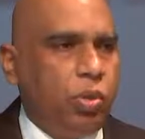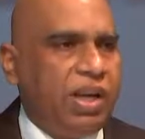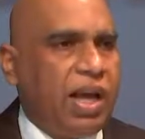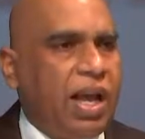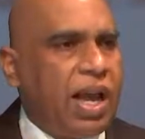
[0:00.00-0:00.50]

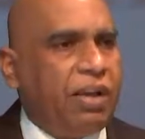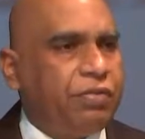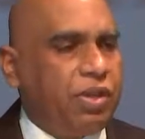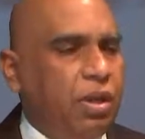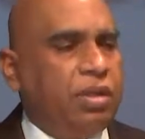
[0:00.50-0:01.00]
and I
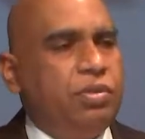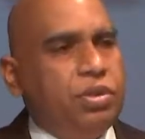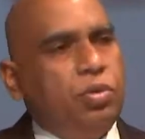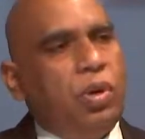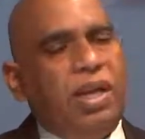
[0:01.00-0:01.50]

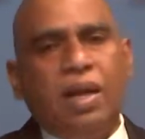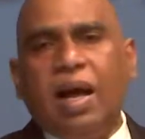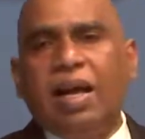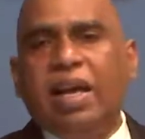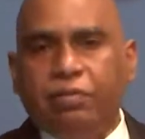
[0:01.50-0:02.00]

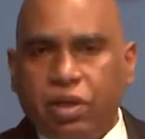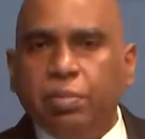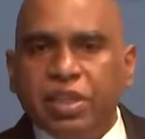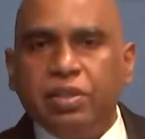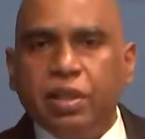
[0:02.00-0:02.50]
have
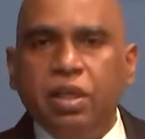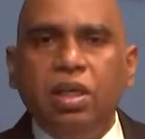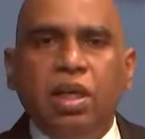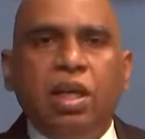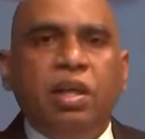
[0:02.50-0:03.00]
committed,
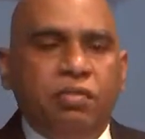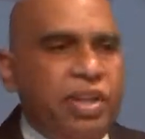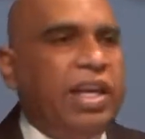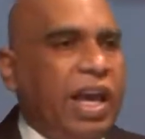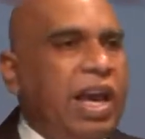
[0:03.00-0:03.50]

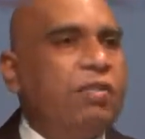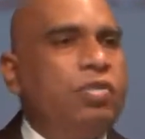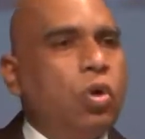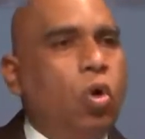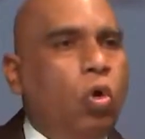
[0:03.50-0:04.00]
we have
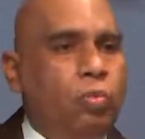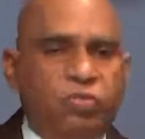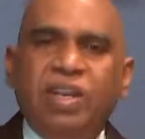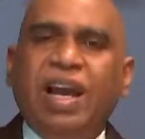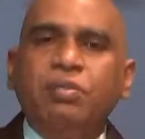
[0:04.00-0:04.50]
the hope,
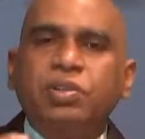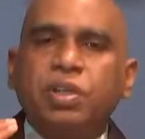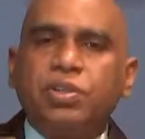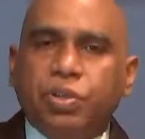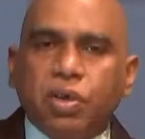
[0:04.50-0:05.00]
we have the
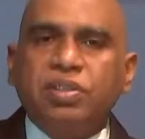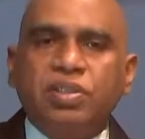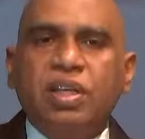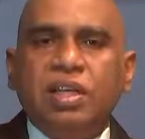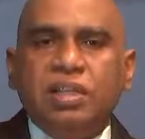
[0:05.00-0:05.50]

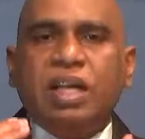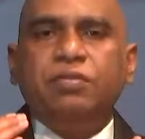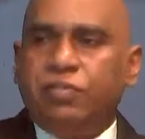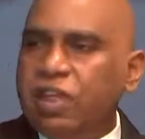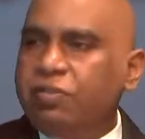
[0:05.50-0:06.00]
assurance that
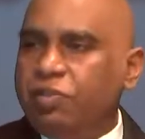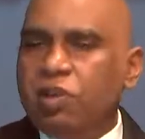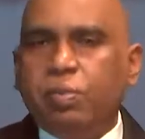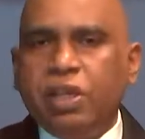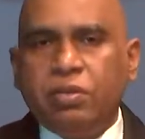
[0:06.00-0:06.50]
we will
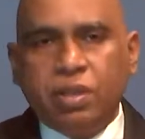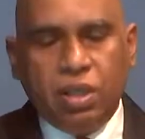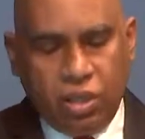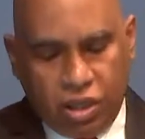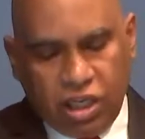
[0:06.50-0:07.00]
be
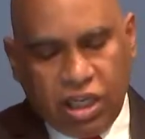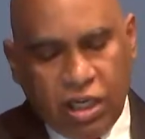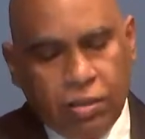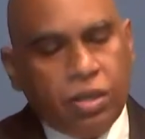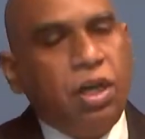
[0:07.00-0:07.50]

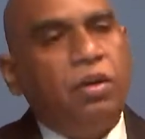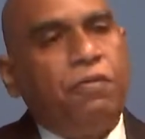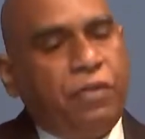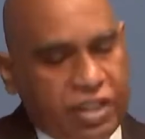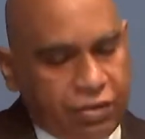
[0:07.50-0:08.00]

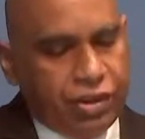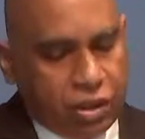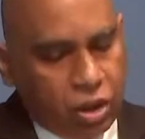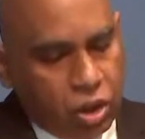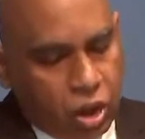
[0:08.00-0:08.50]

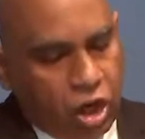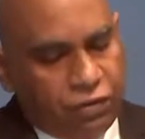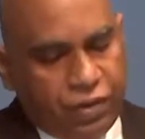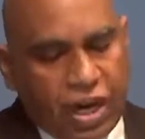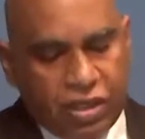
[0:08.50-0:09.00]
forgiven
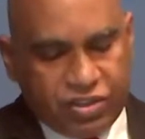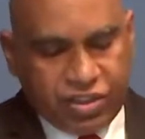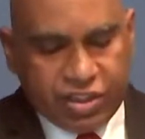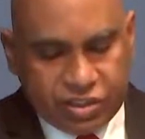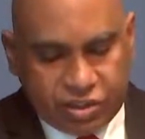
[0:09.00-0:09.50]
of our
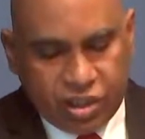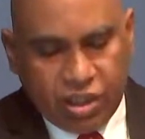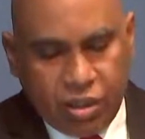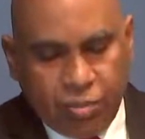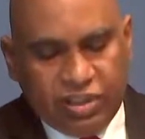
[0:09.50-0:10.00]
sins.
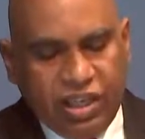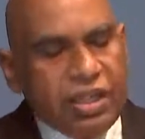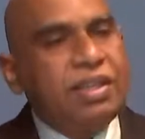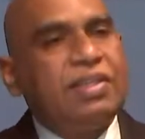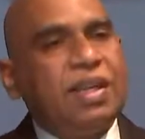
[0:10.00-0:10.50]
But there
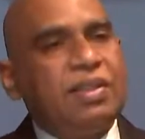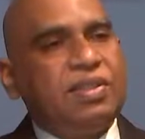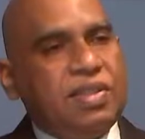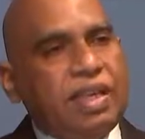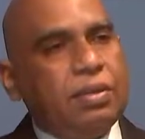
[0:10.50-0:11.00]
is a
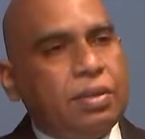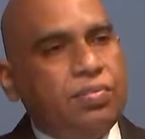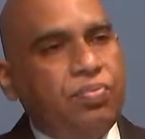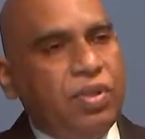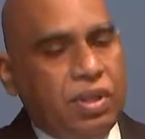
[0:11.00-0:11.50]
sin
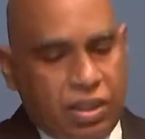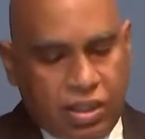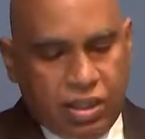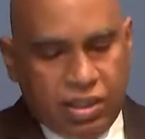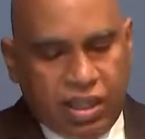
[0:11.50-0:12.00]

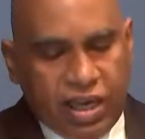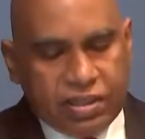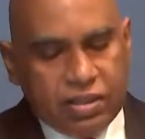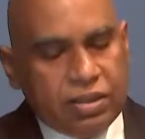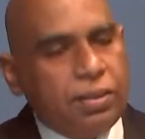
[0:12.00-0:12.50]
that